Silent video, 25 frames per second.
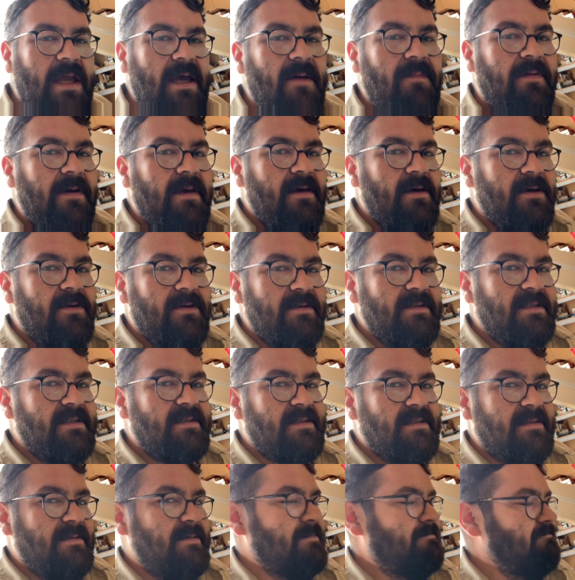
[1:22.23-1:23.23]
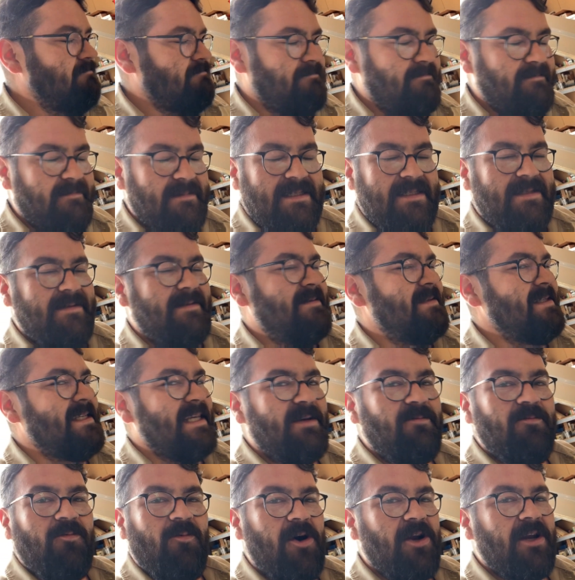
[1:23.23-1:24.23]
up hills
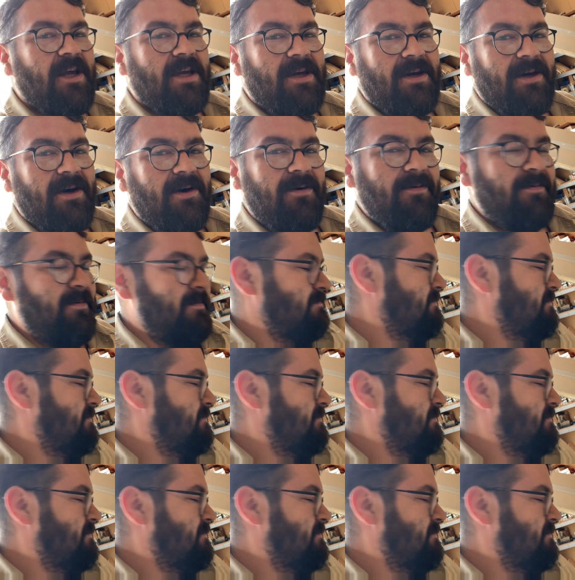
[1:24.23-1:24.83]
didn't want to go.